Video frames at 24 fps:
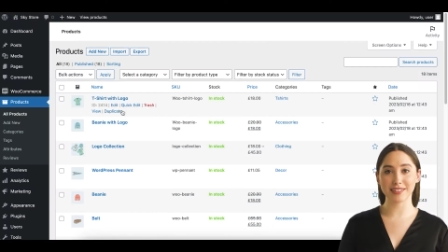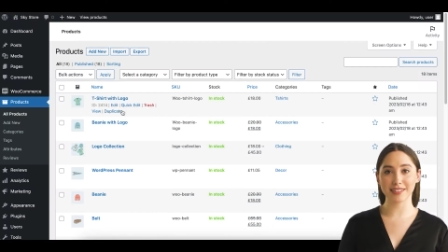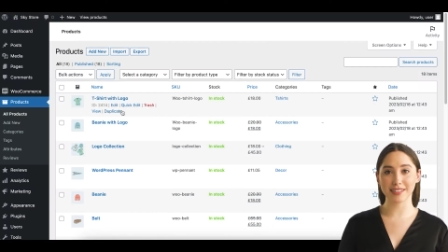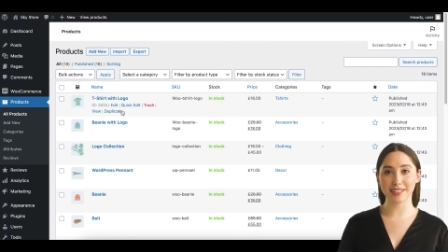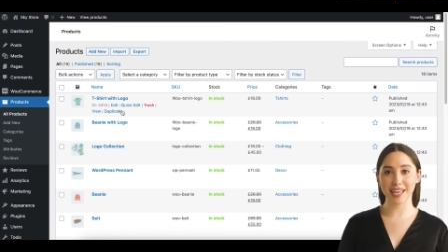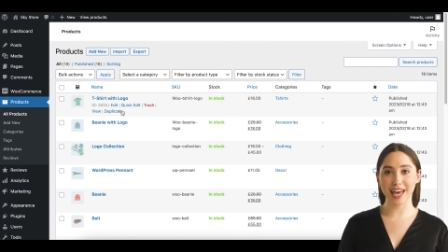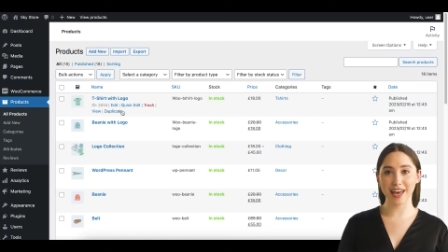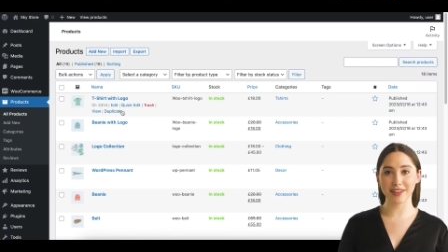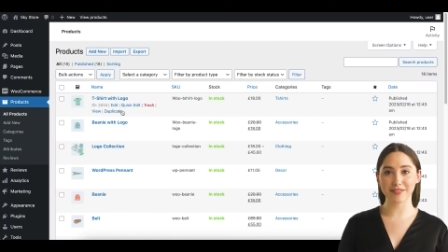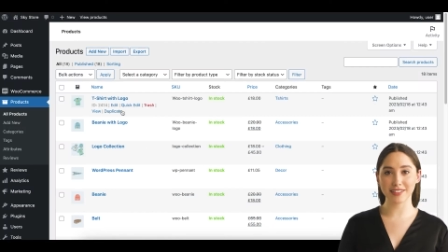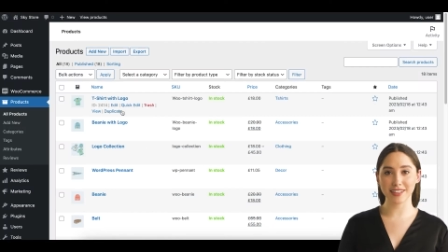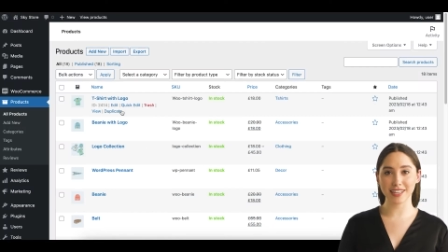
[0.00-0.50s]

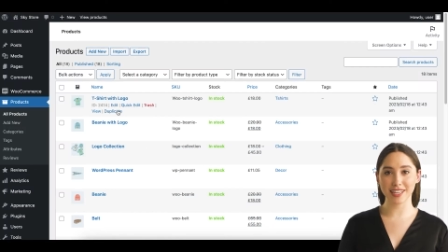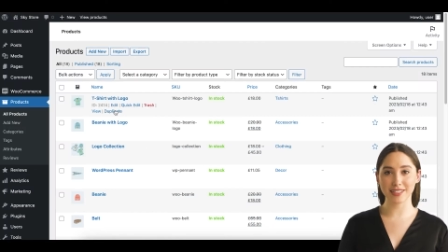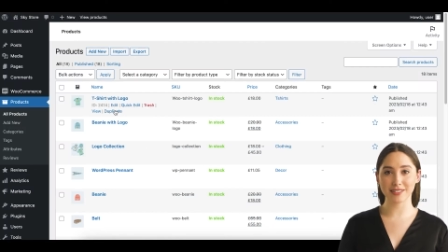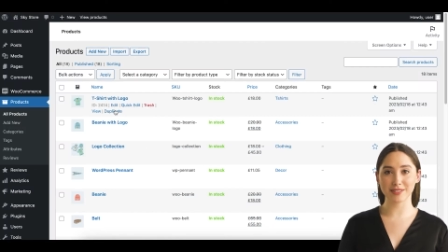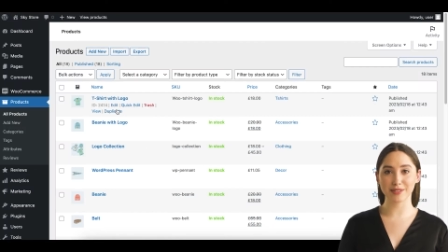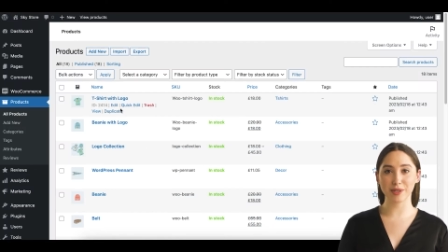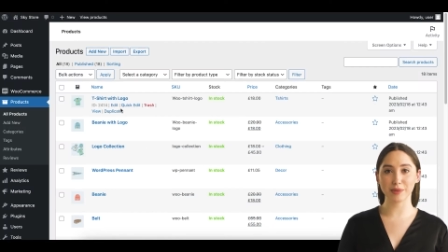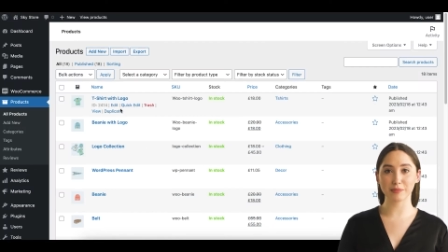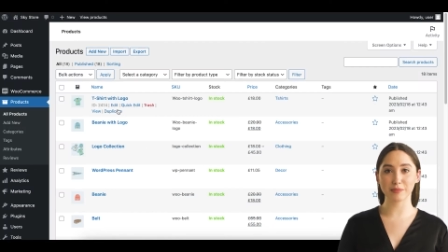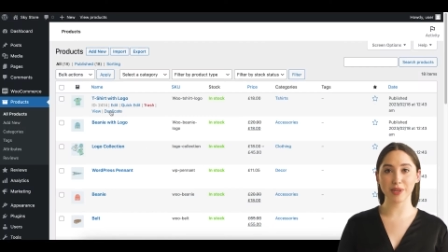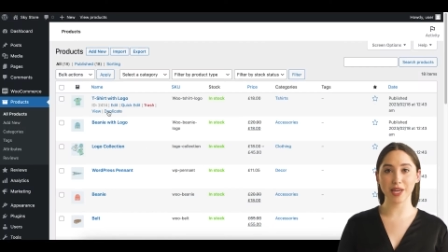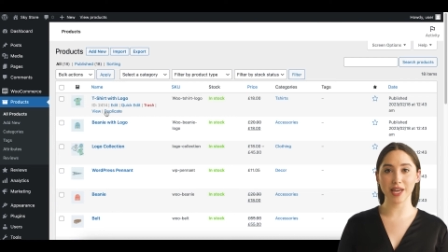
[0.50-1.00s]
navigate
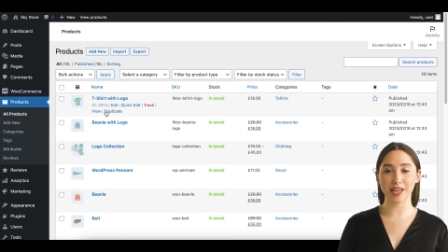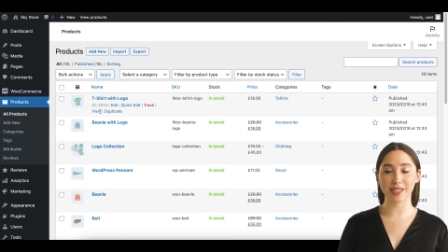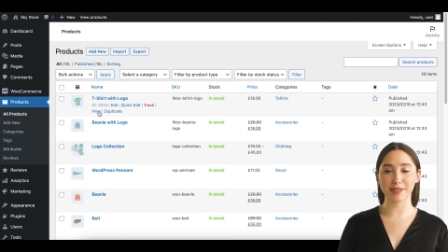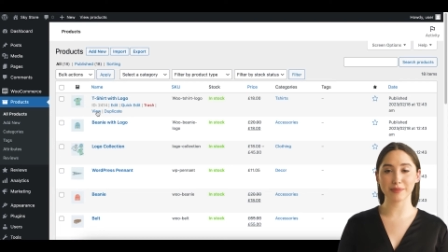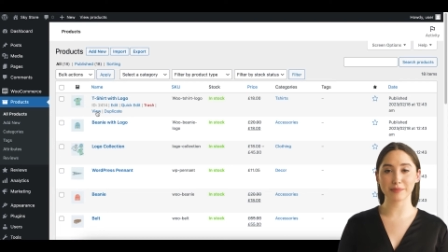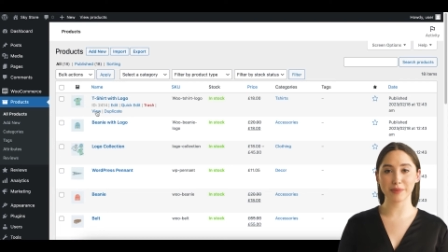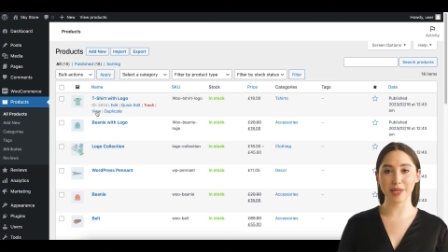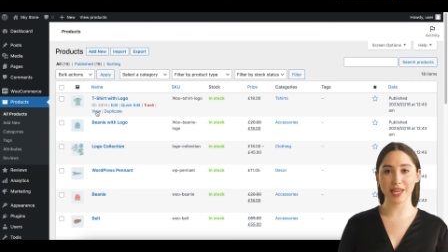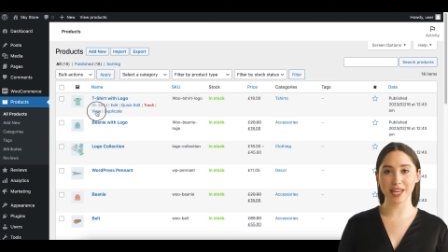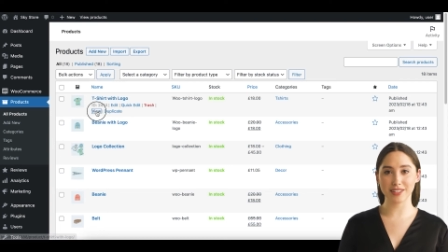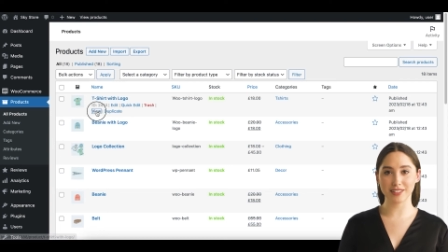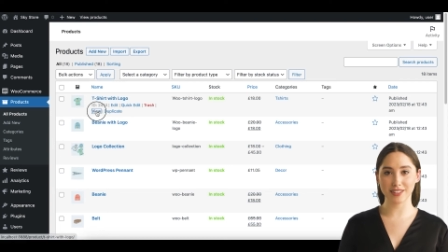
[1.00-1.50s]
to a product
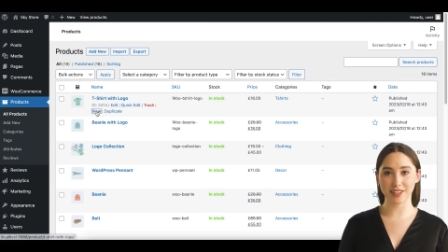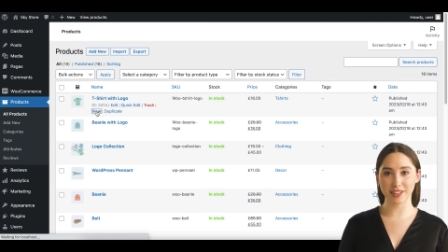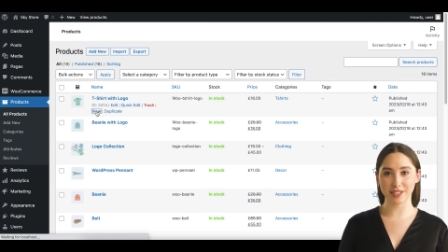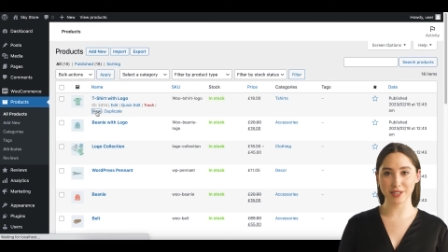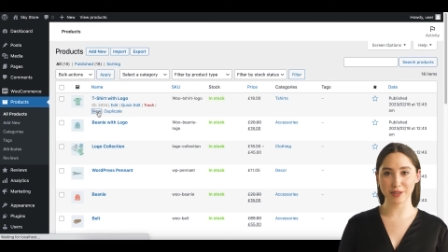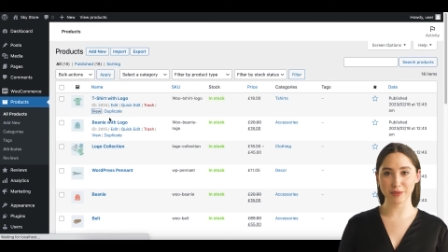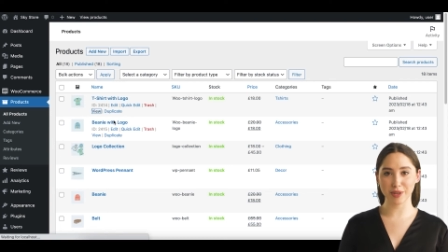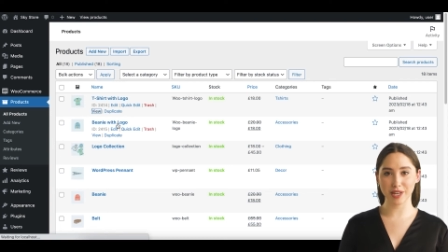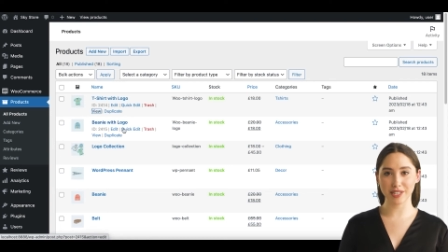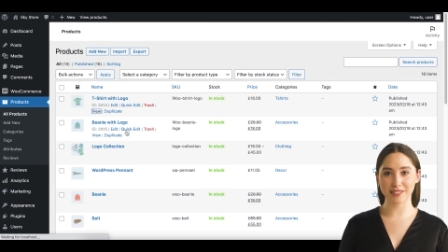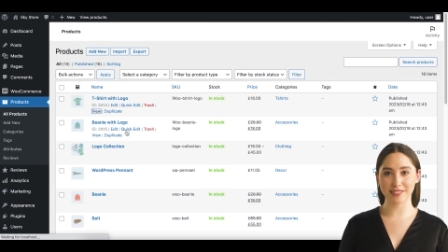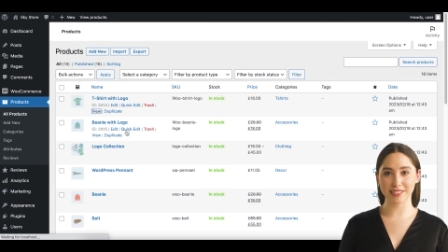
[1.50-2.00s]
page on your
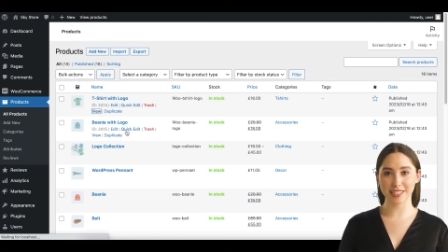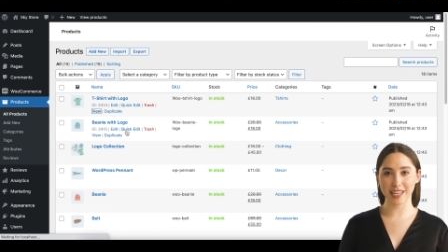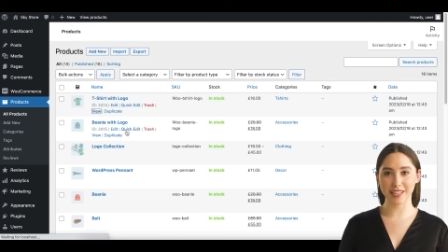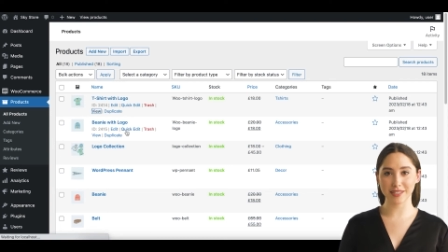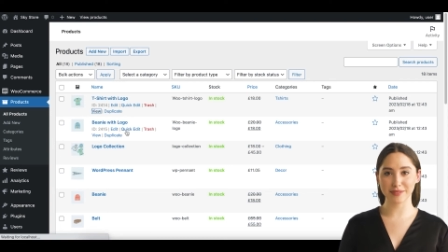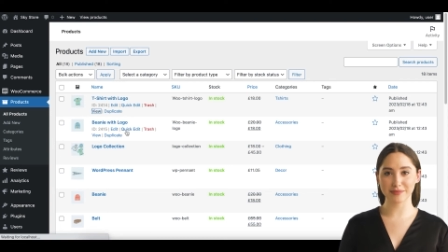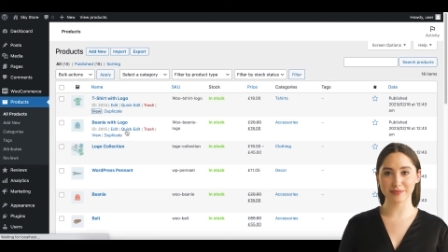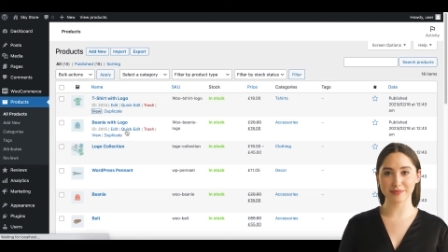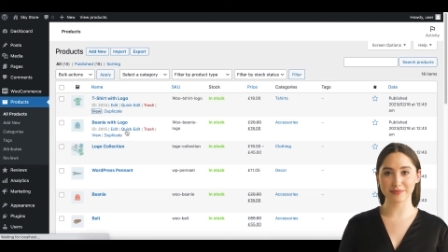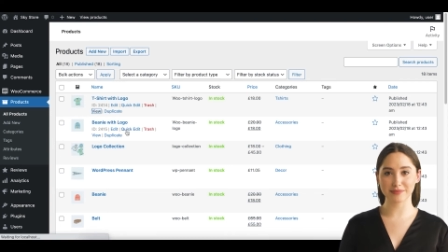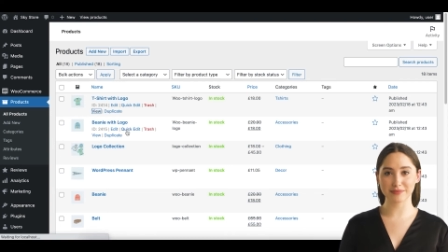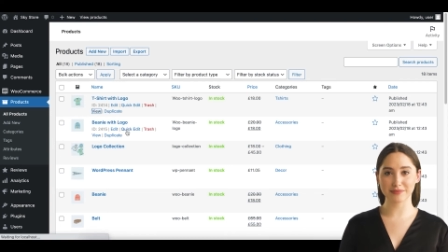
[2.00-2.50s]
website.
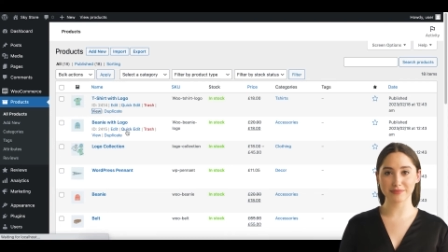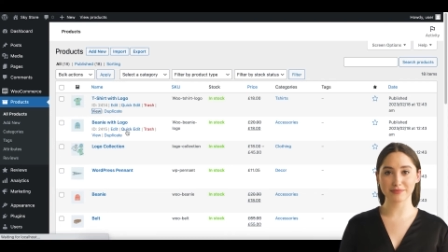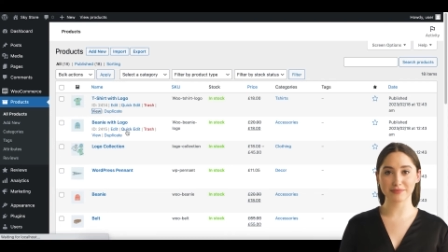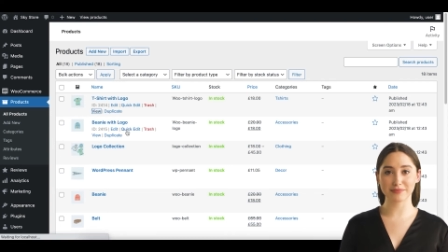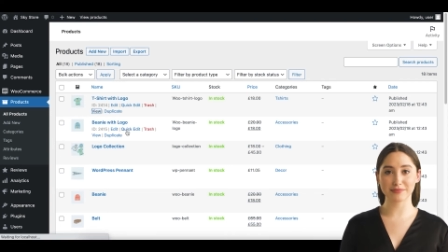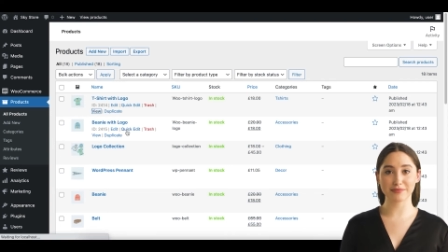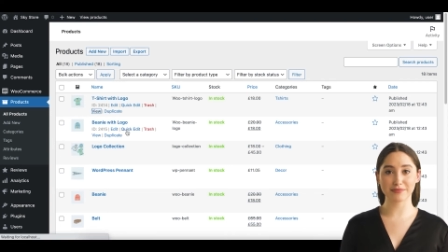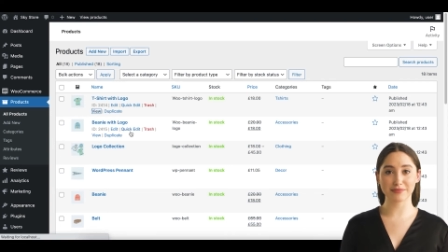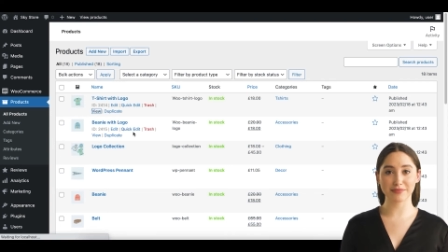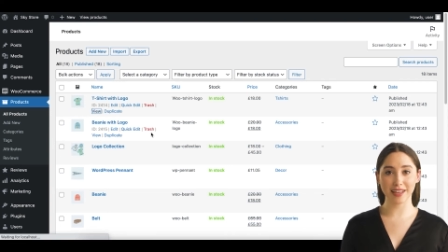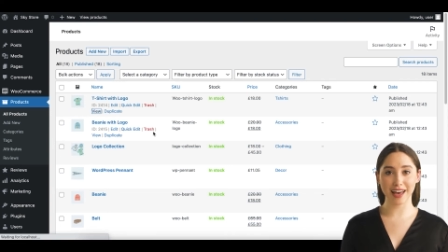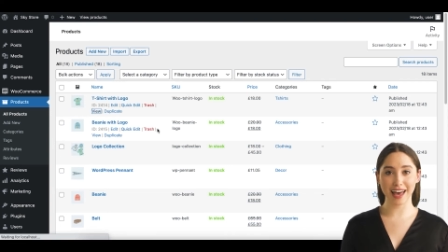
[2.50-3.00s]

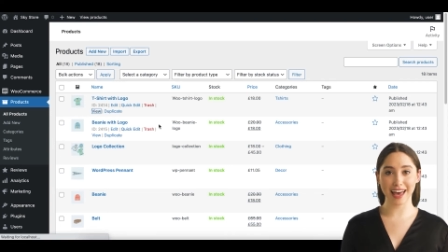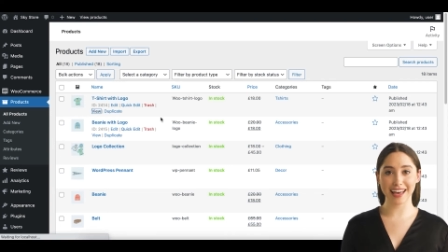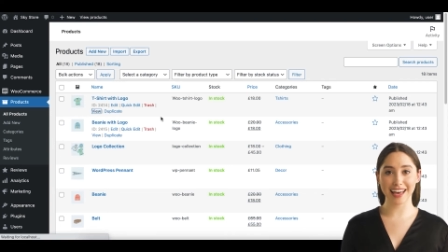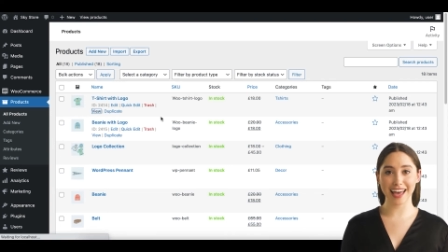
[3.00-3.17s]
I